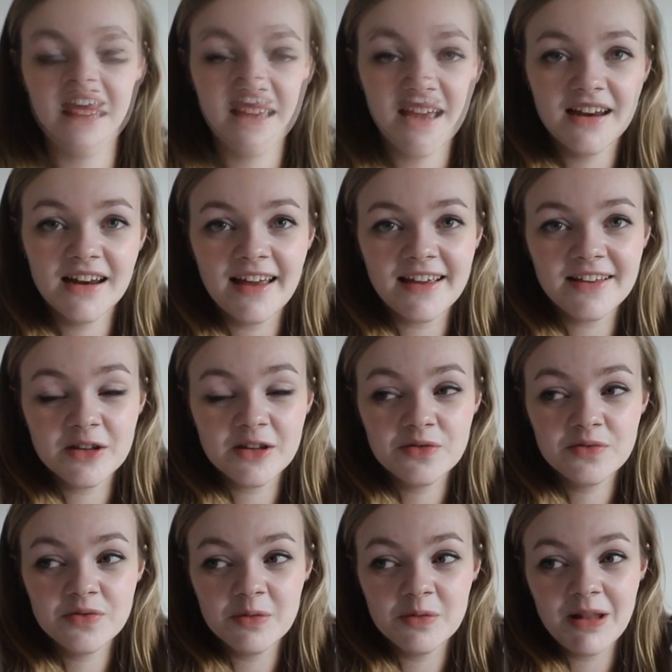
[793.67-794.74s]
Yeah, like
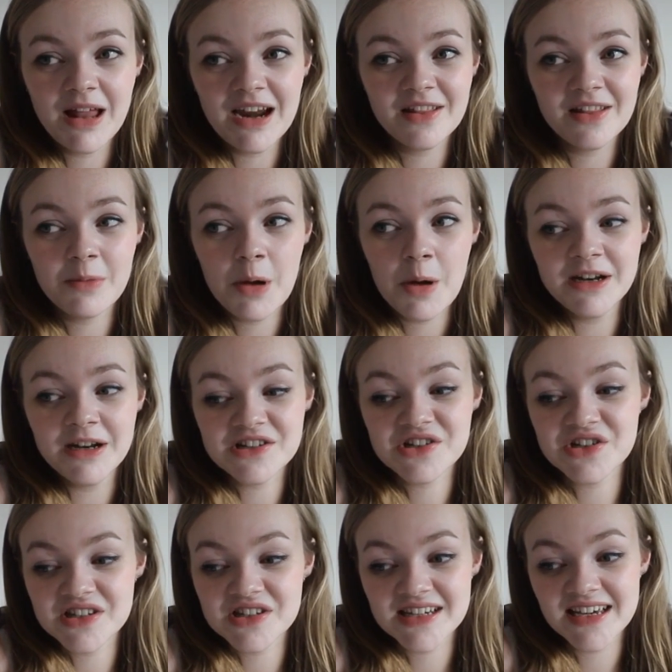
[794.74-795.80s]
the plan at the moment is
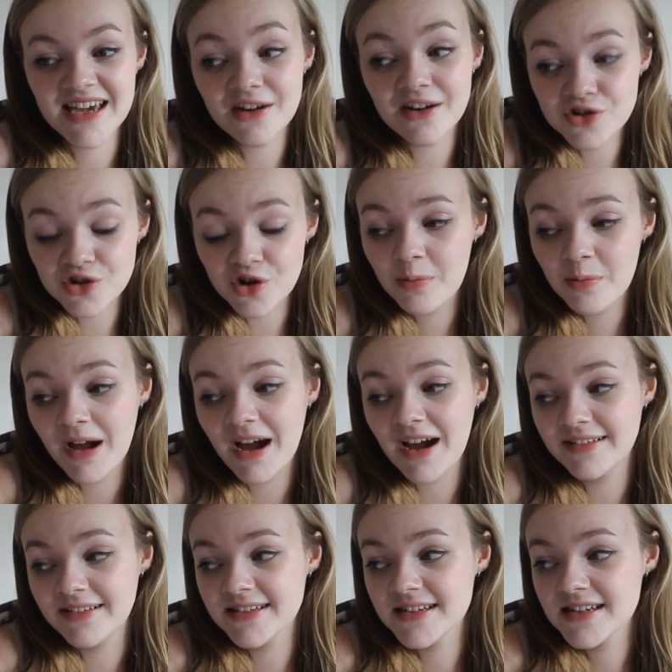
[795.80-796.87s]
just to get a job
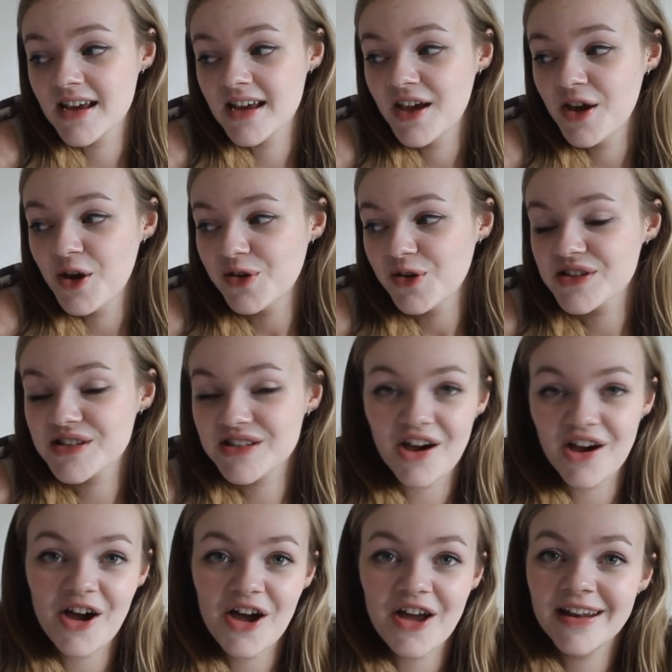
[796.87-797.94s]
and
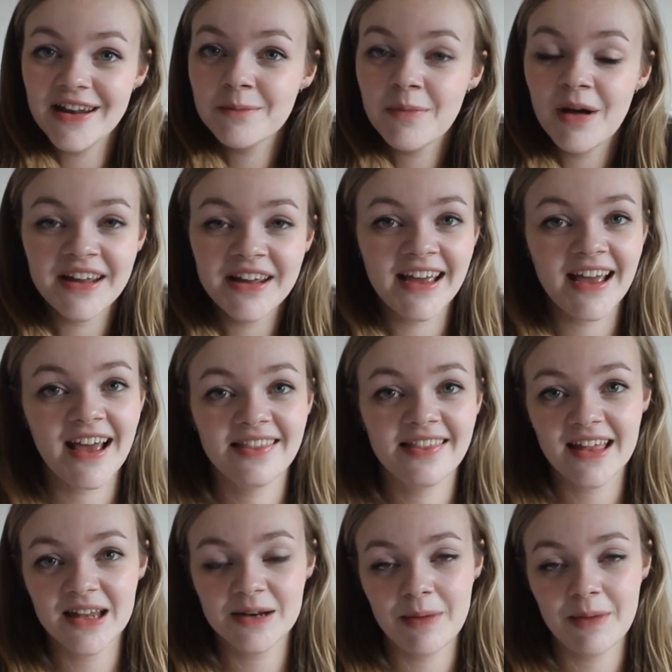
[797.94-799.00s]
start earning money, and
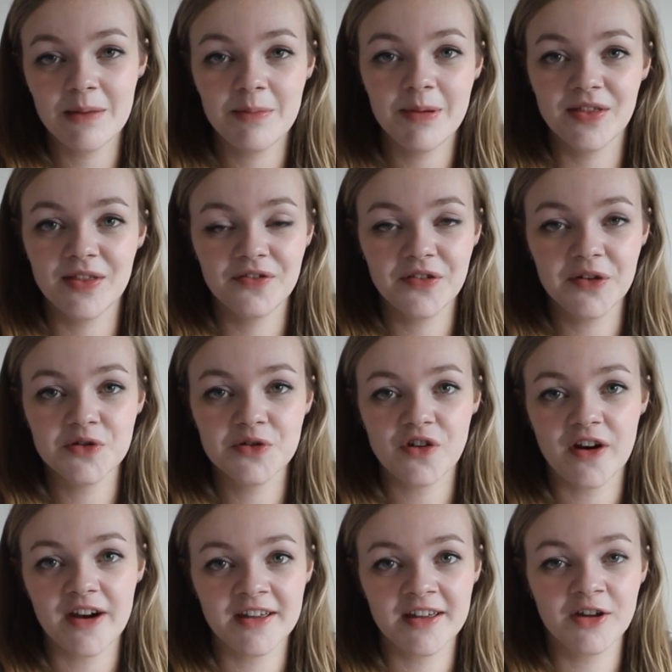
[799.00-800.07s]
then maybe in the future
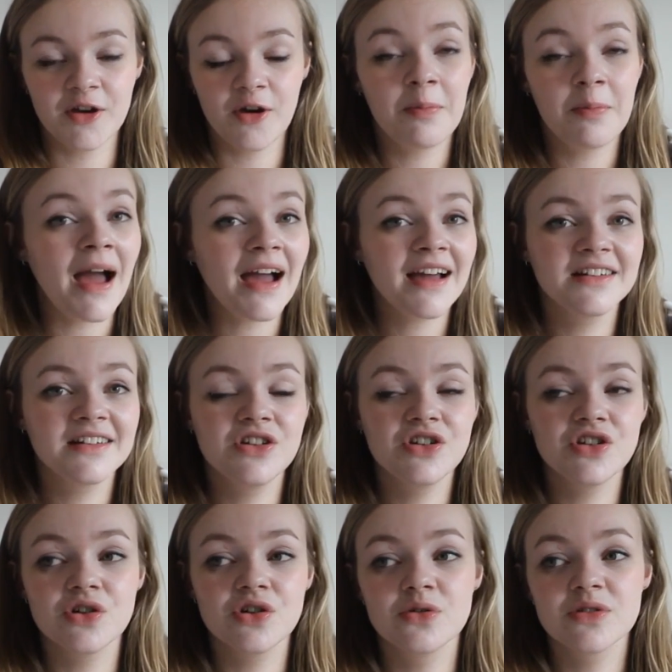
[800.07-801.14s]
I can go back and
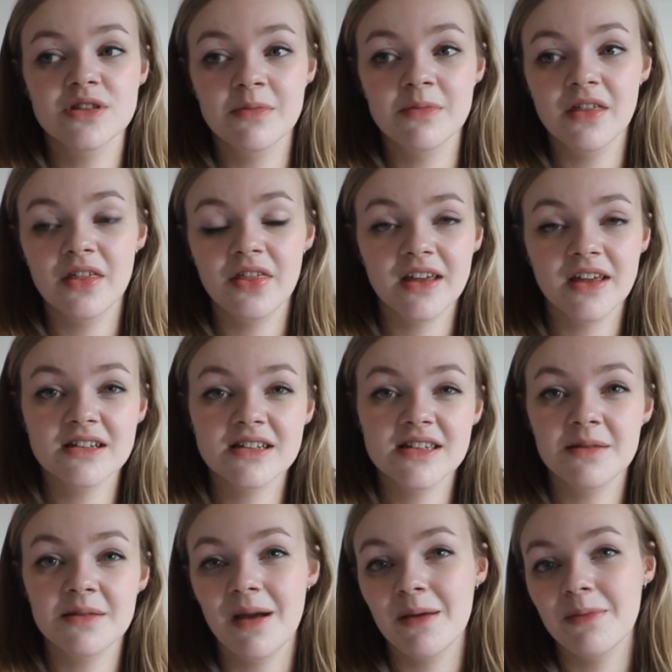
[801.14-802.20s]
do some of the things
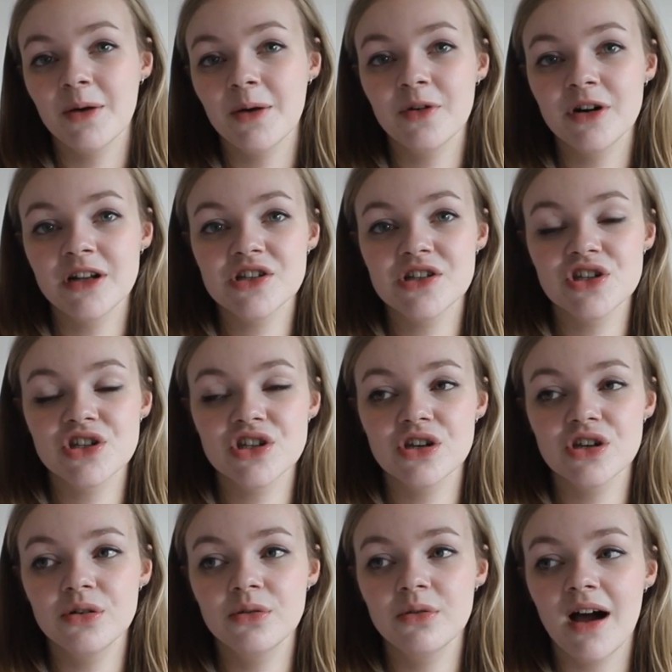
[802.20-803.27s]
that maybe I wanted to
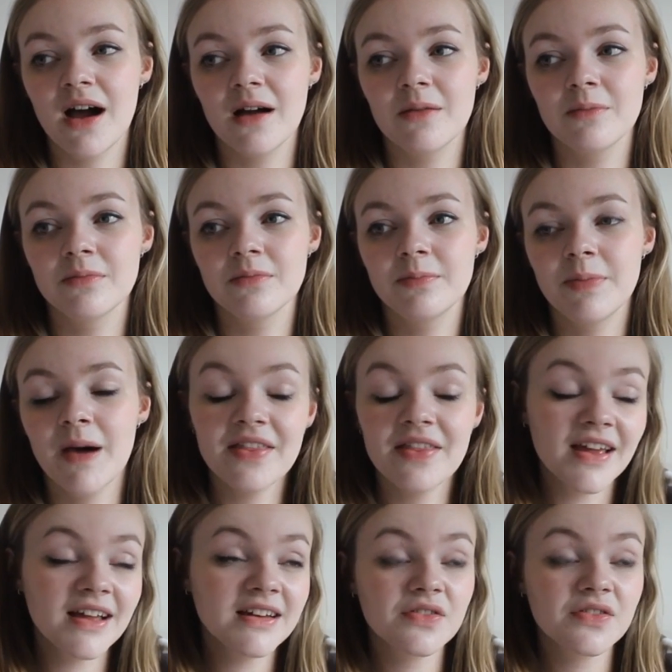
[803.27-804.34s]
do. But at
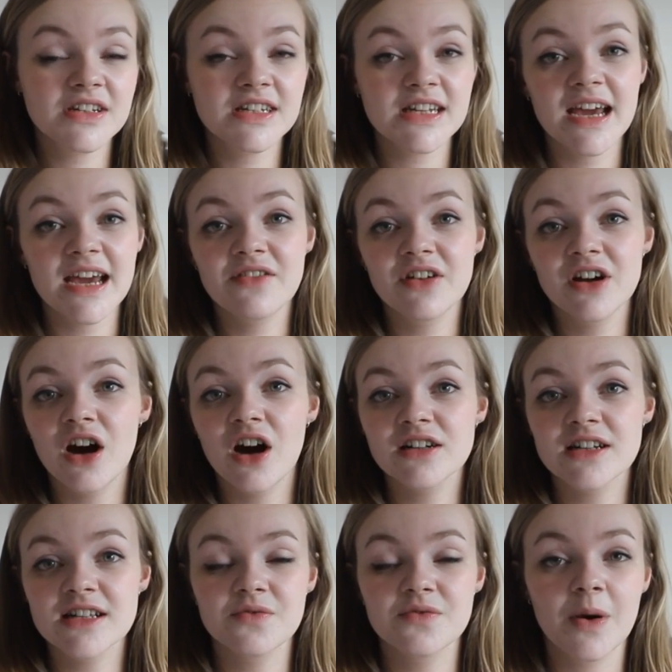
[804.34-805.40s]
the end of the day,
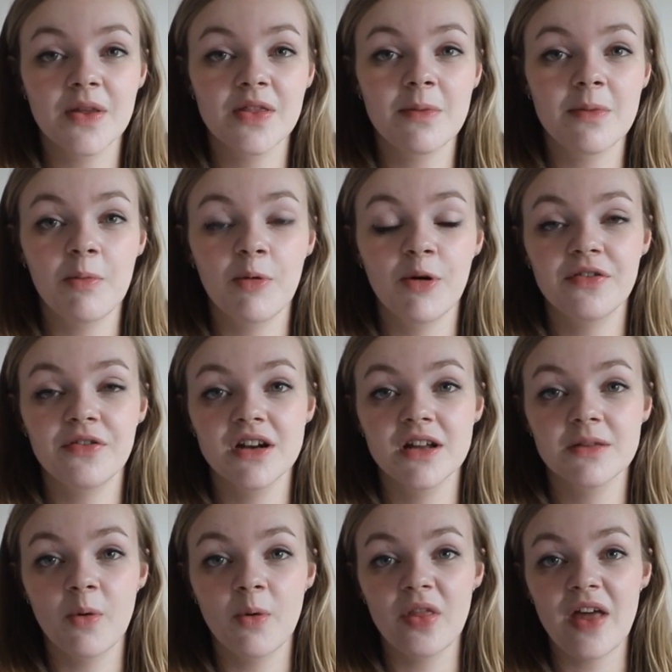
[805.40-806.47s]
regardless of whether my boyfriend
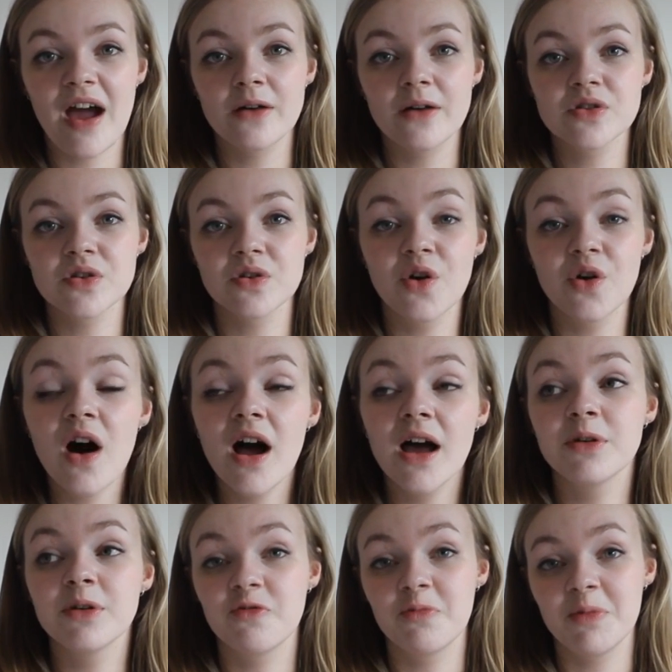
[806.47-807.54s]
had bought the house or not, I
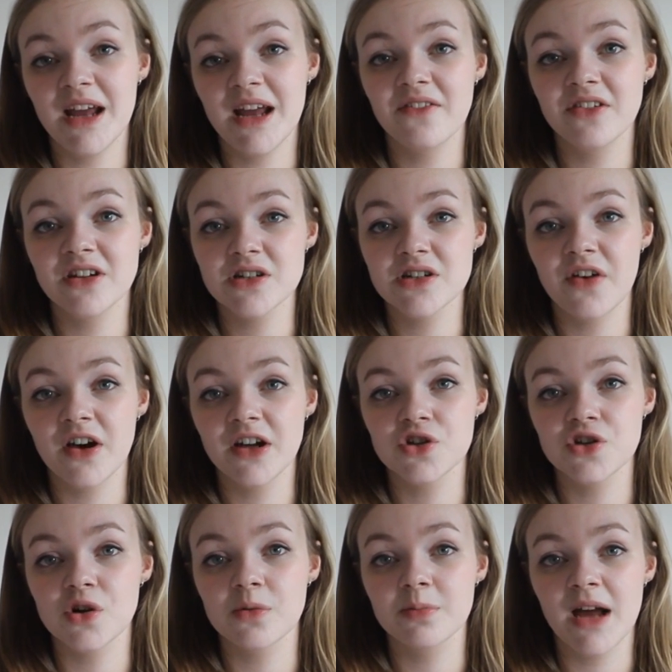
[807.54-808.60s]
would have been having to find a
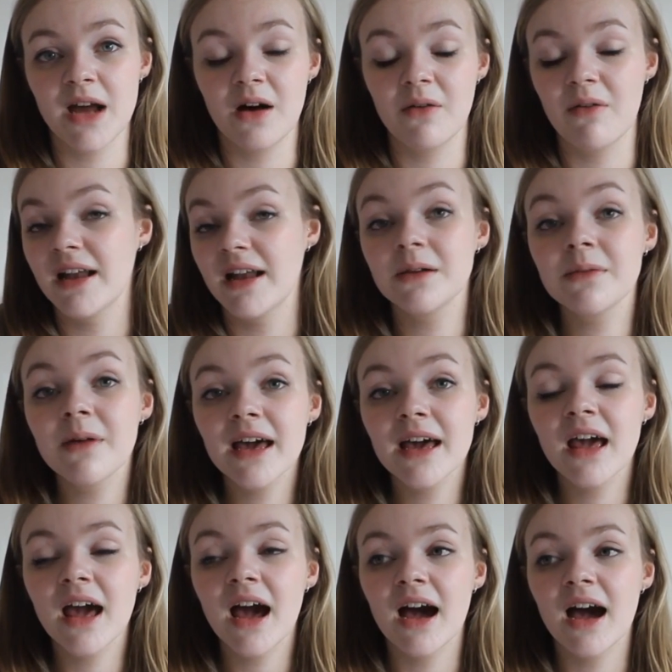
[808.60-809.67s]
job now
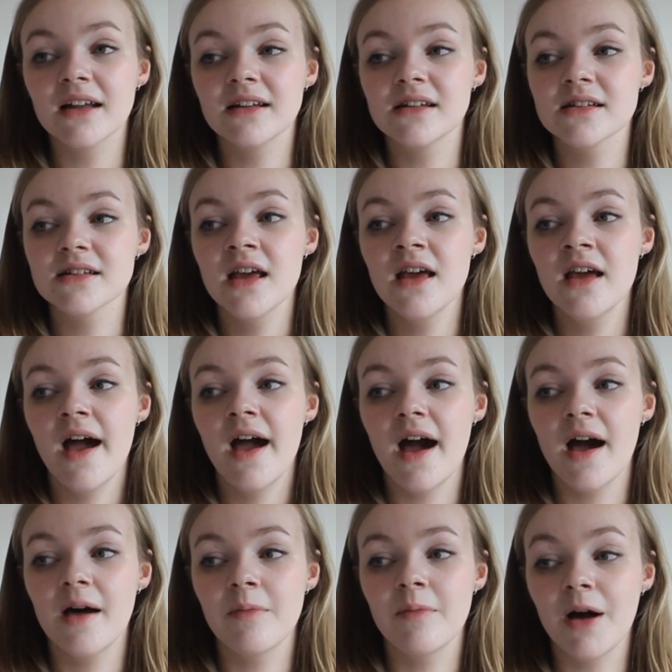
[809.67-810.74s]
anyway. And
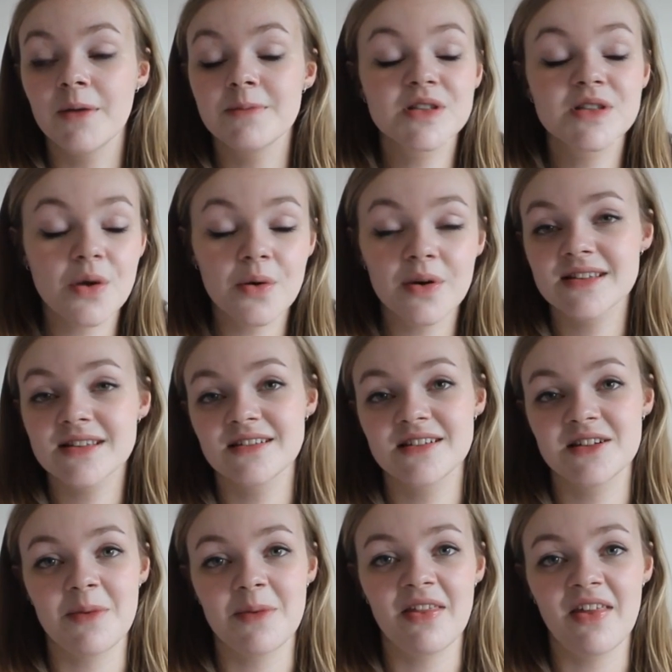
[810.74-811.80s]
I'm so
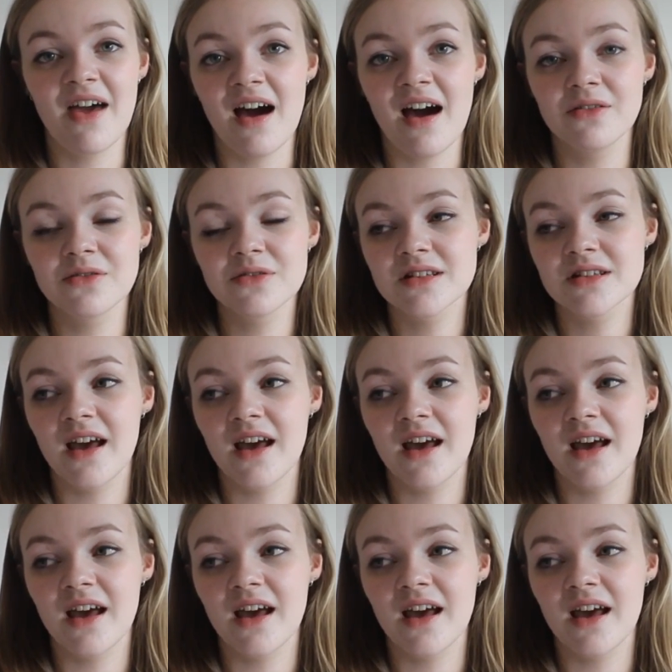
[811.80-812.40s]
excited about the house.